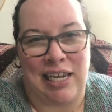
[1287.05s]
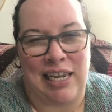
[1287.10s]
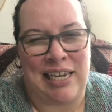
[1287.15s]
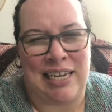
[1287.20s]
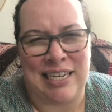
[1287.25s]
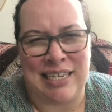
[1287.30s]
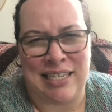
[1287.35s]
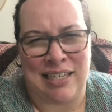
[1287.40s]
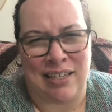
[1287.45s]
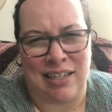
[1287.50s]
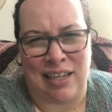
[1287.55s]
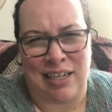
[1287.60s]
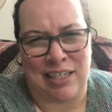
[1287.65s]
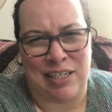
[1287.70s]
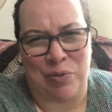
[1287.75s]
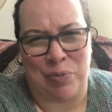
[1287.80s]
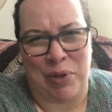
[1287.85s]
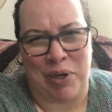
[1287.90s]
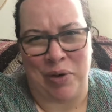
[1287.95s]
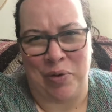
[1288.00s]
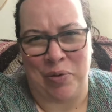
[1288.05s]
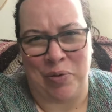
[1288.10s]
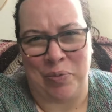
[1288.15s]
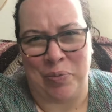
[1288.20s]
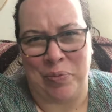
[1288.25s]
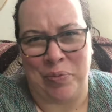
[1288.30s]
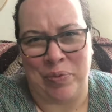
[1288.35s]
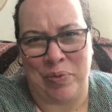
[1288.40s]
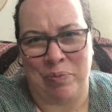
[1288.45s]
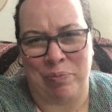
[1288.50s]
He doesn't like to be
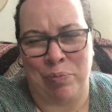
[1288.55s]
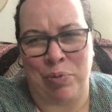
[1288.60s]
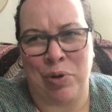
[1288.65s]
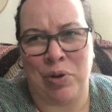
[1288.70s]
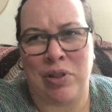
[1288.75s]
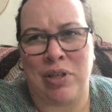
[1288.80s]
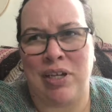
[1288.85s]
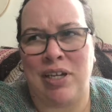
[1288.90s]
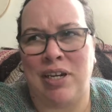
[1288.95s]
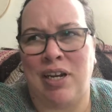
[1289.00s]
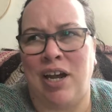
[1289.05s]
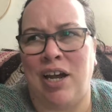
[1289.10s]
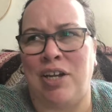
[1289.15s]
home. Brooklyn